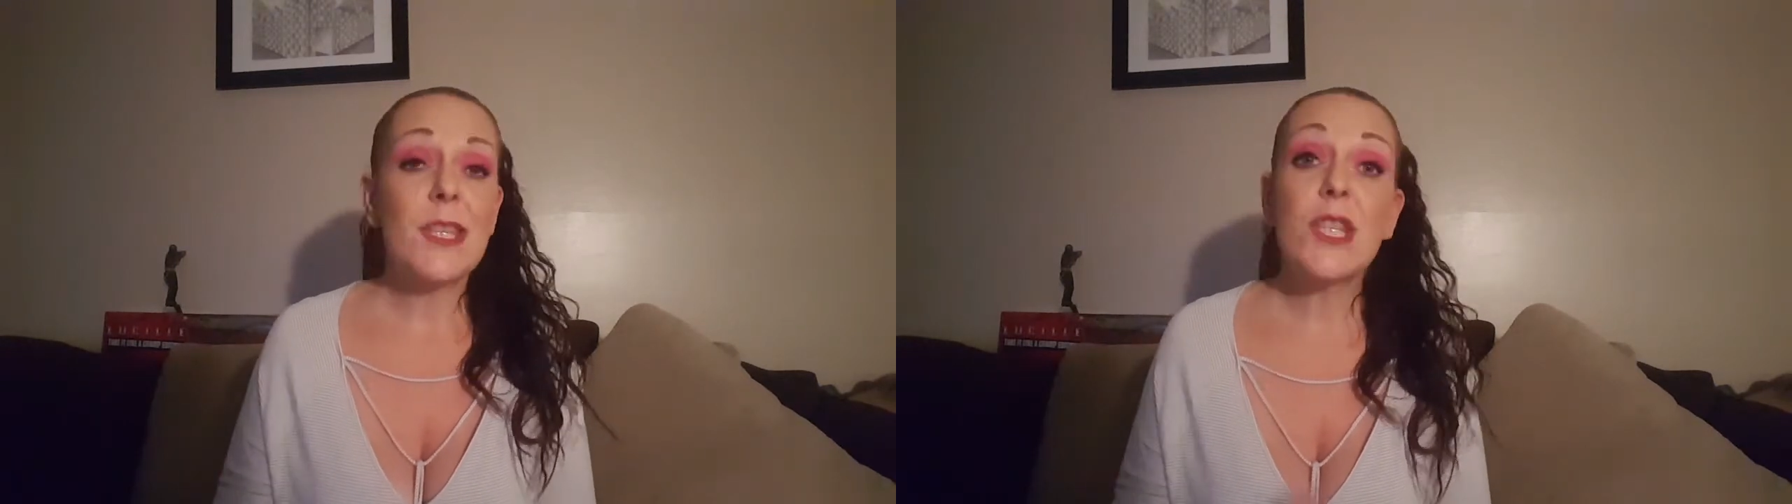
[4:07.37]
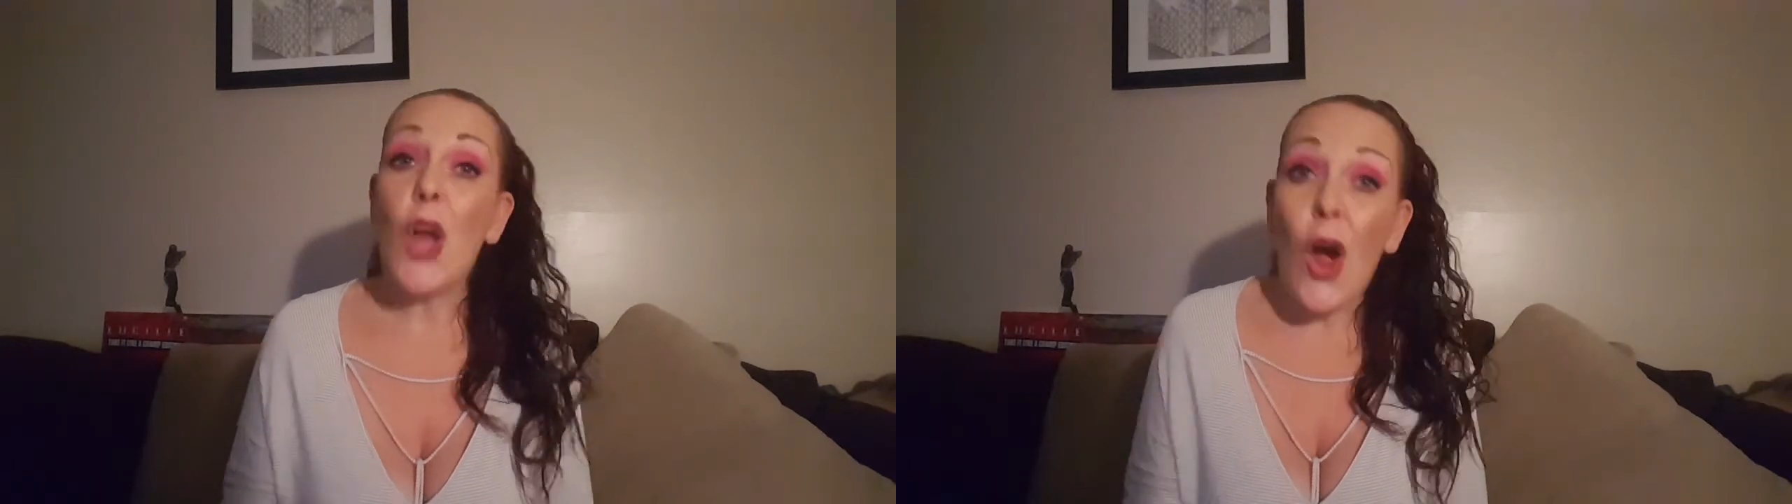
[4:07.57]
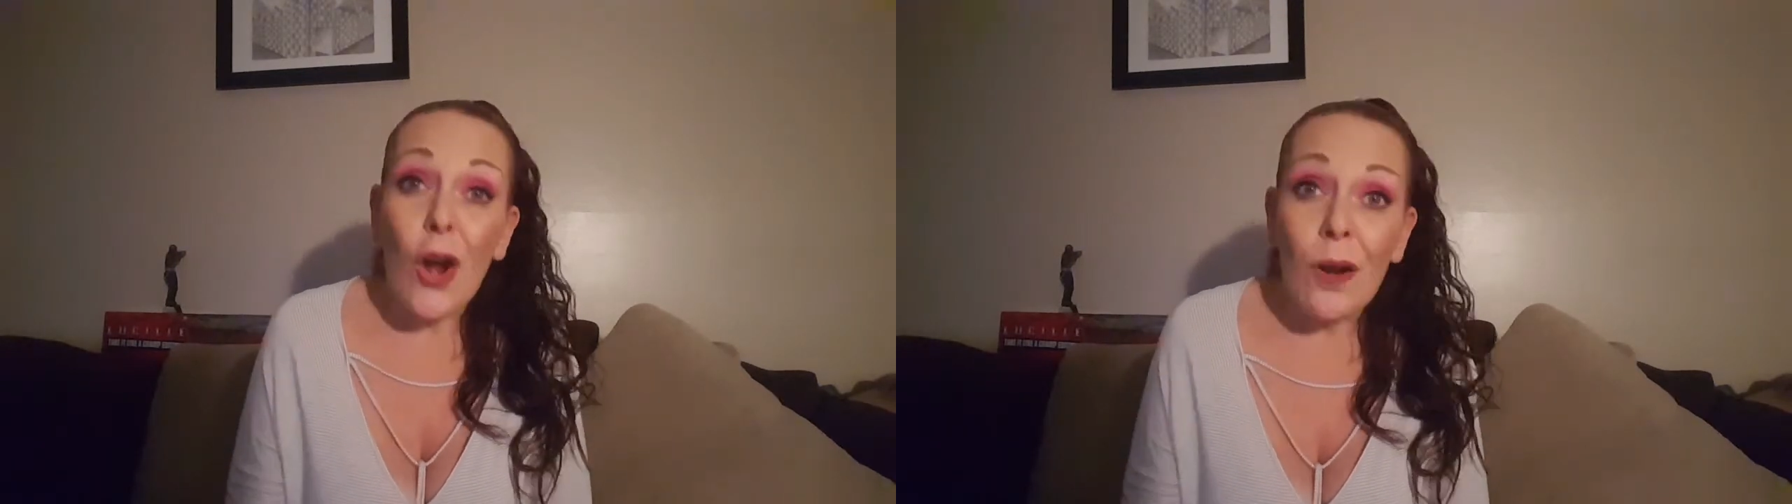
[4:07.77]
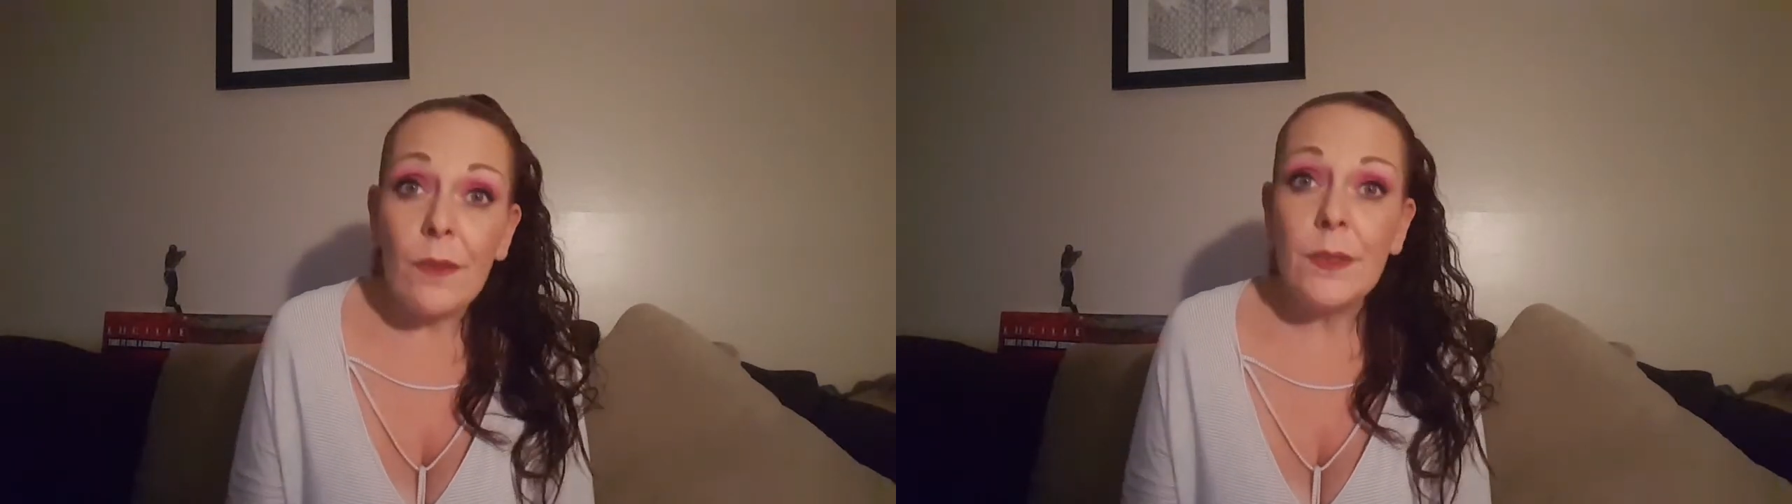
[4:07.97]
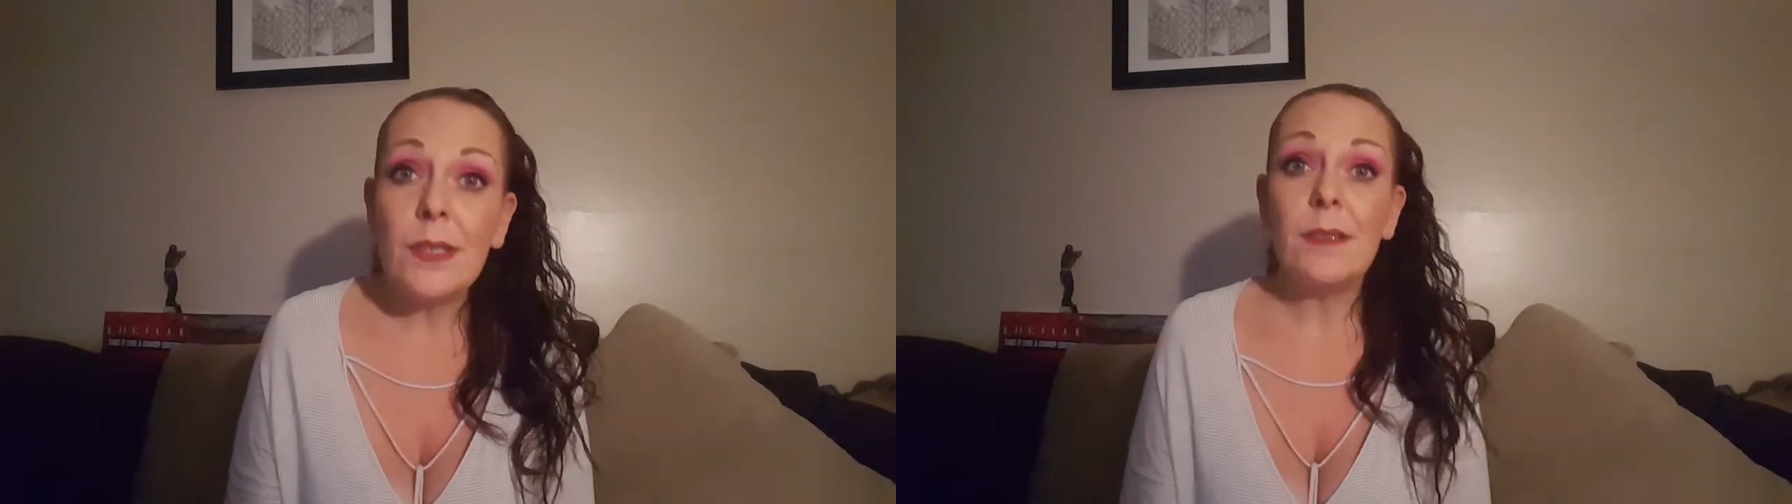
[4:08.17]

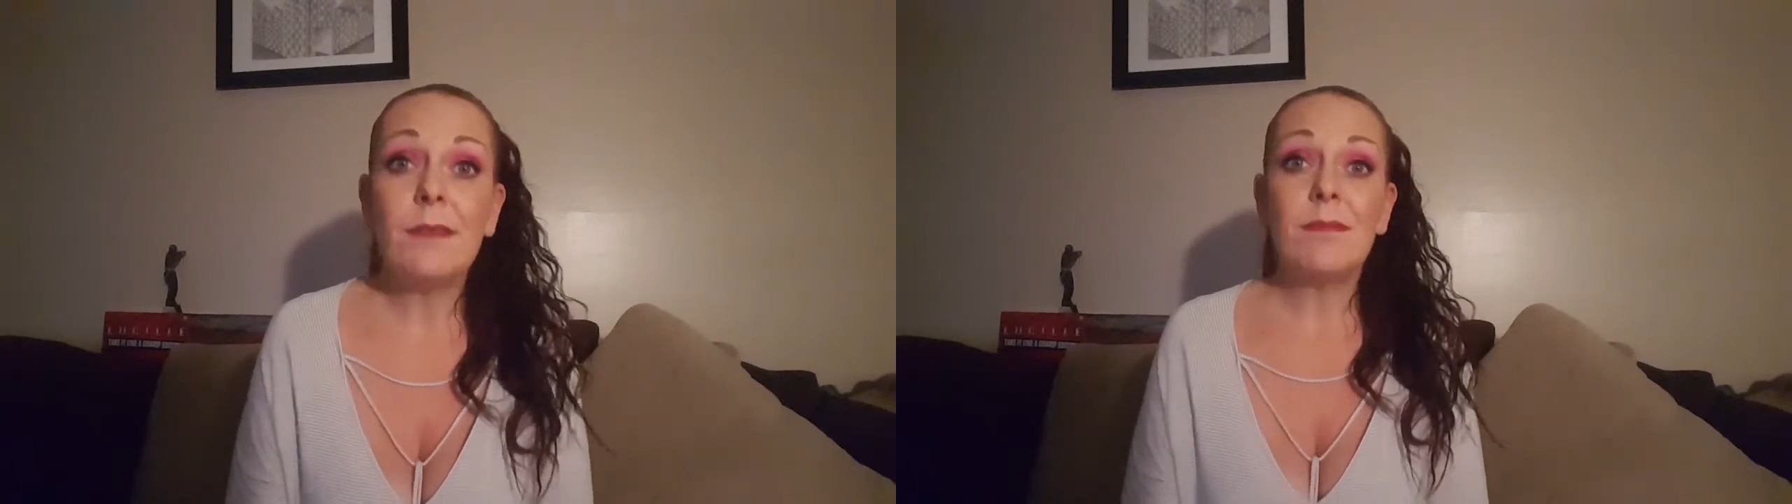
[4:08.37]
starved,